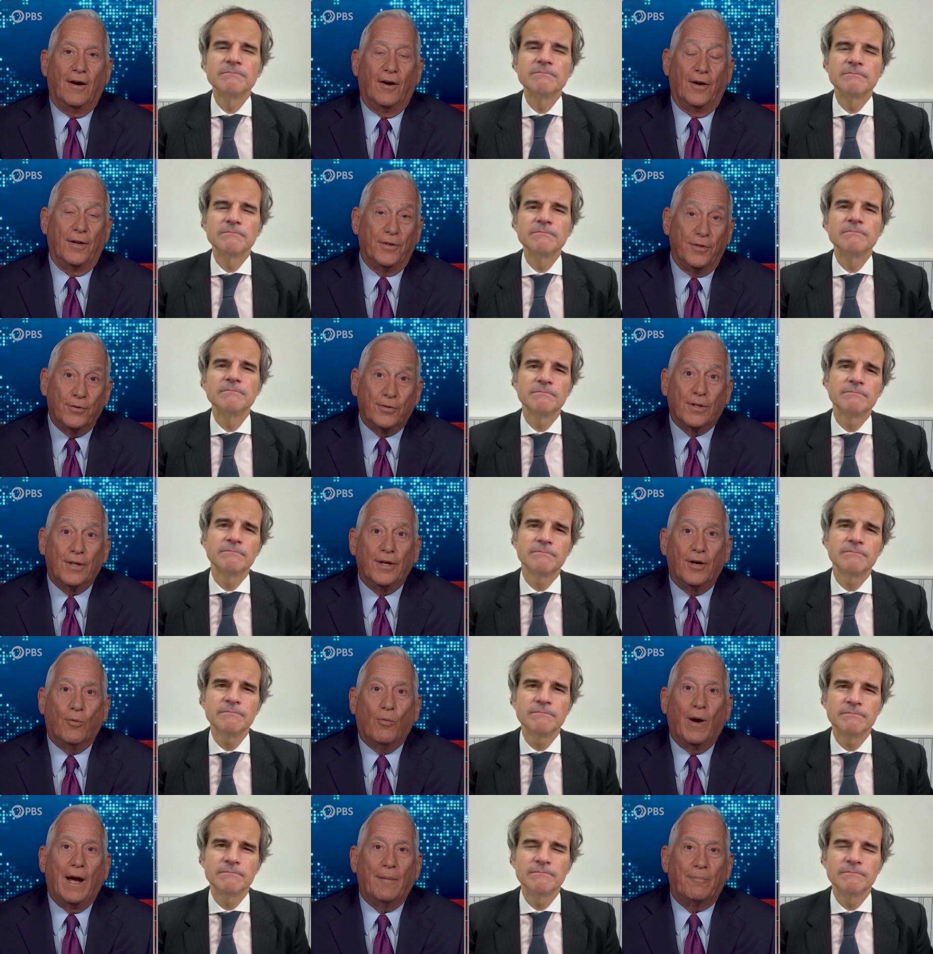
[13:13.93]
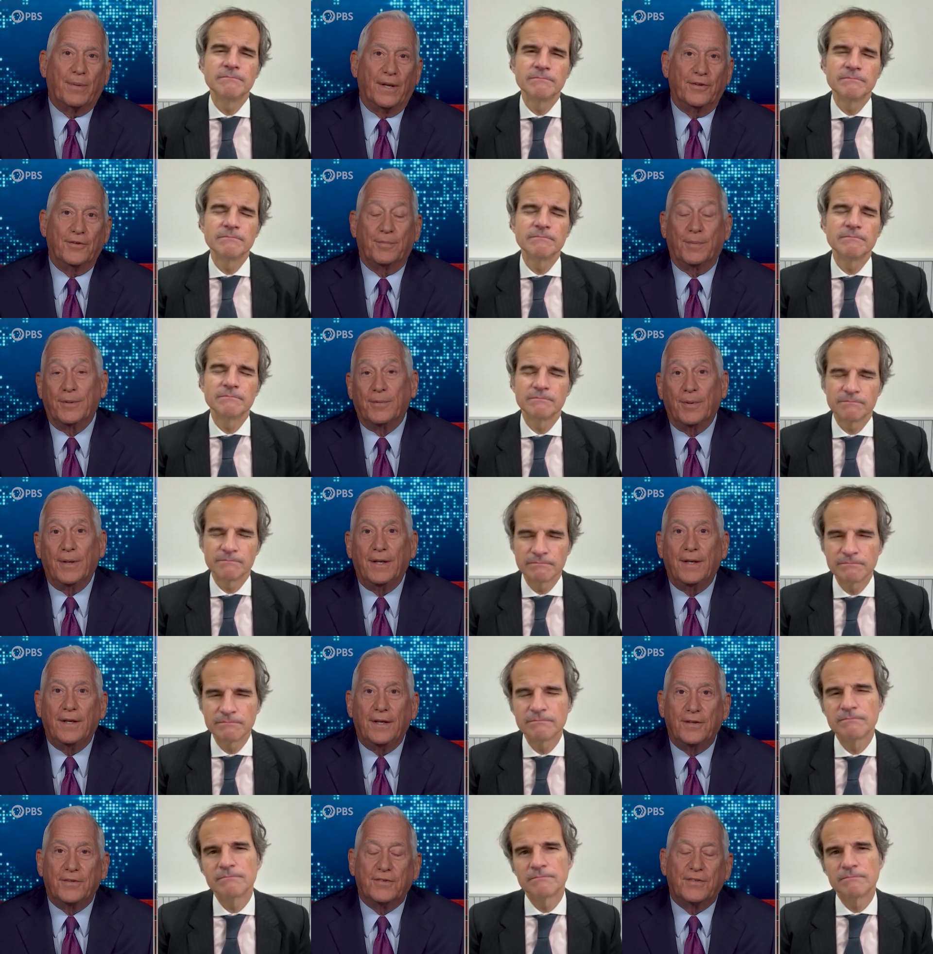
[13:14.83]
Speaker 1: on nuclear mm-hmm. weapons
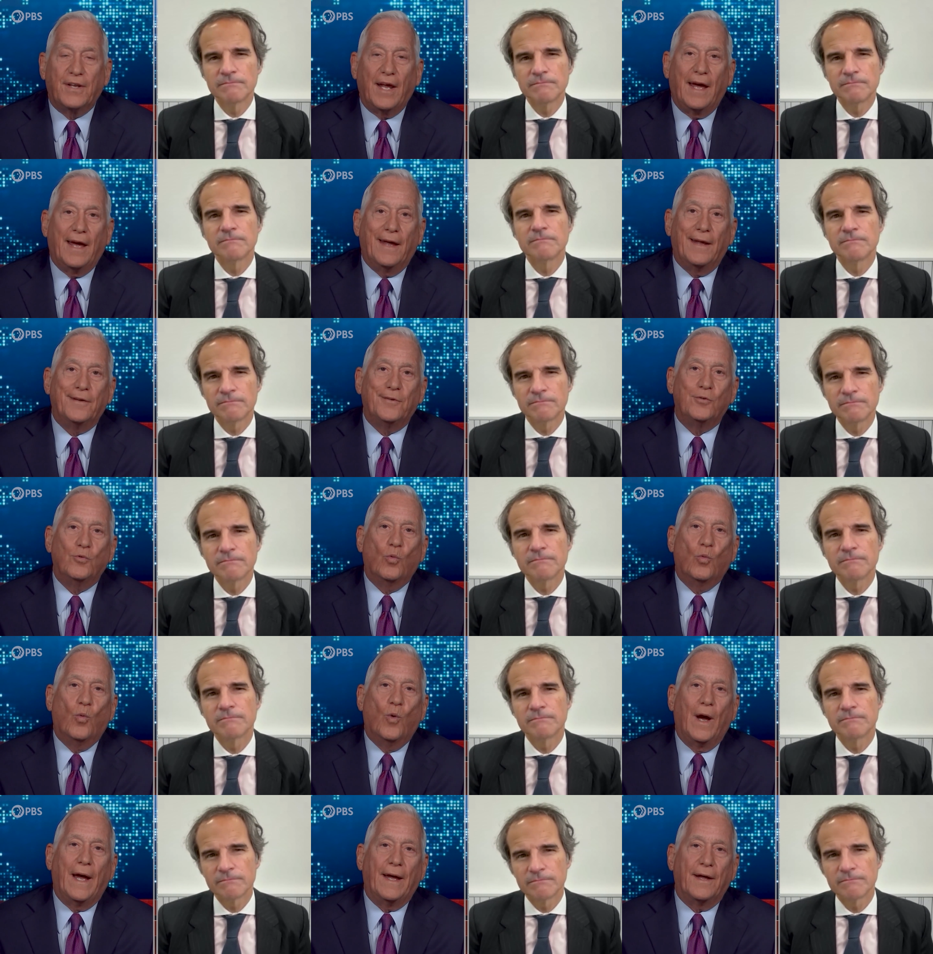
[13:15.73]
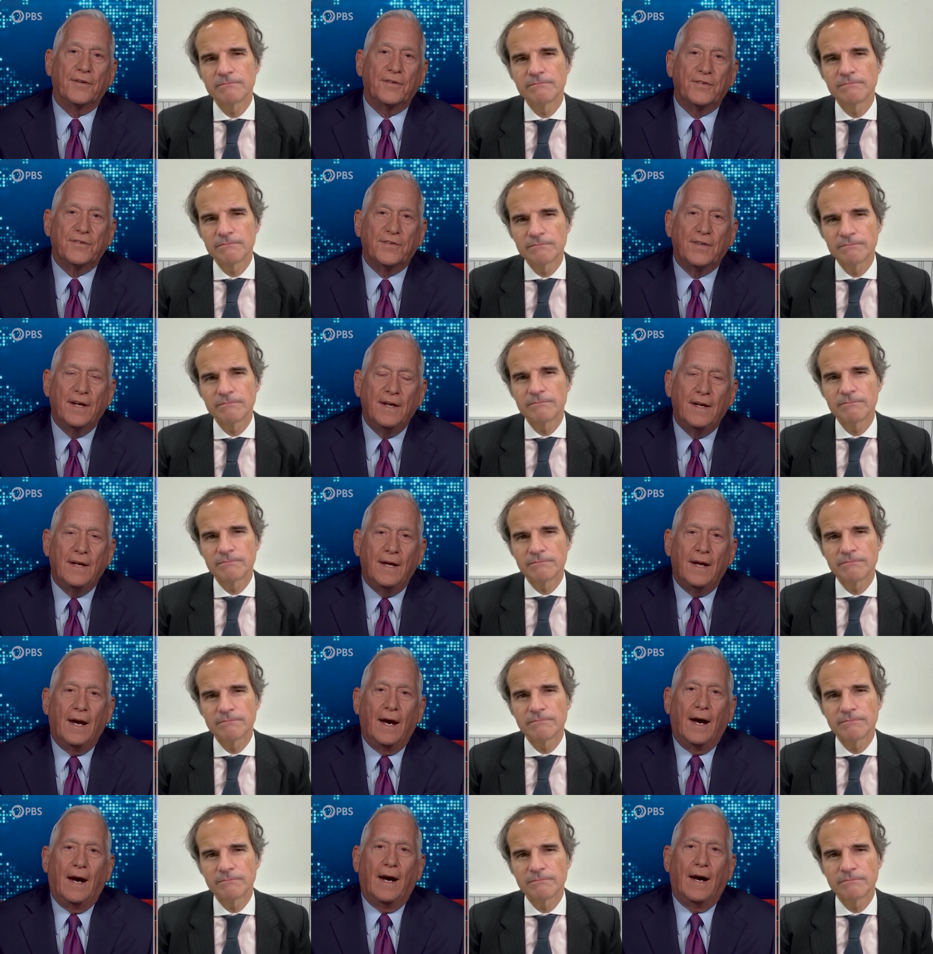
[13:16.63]
between East and West.
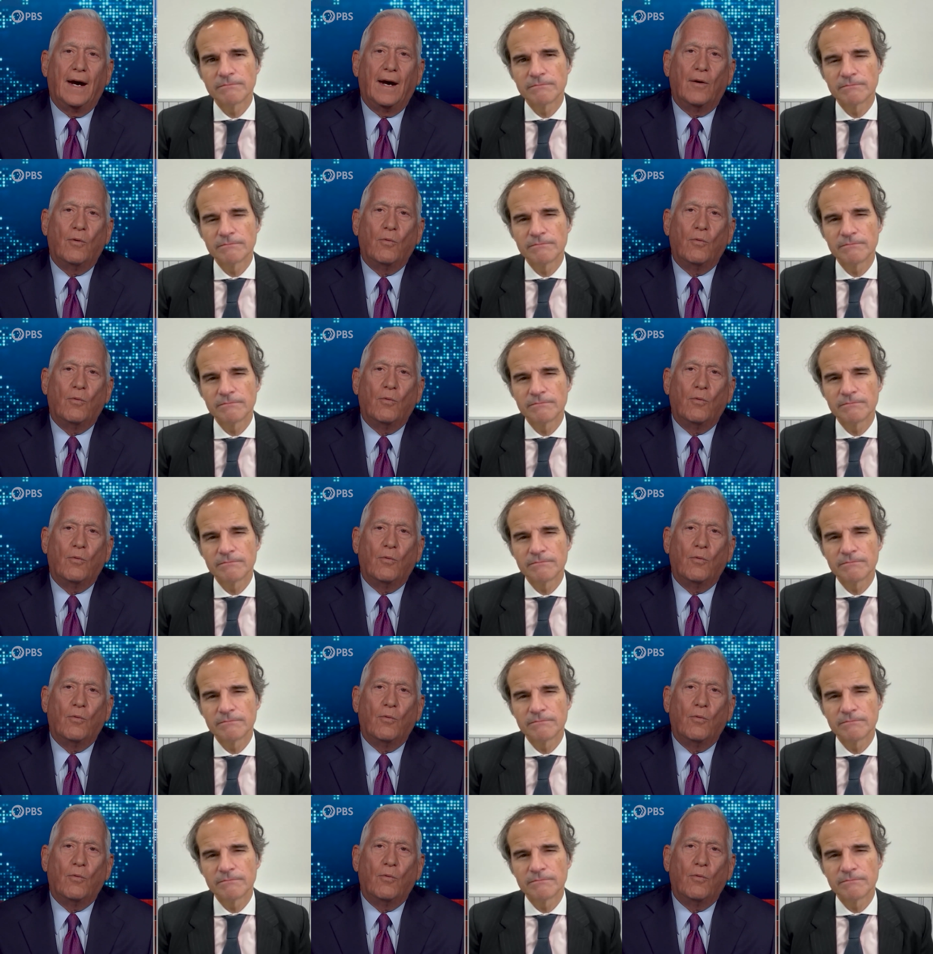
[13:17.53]
Uh,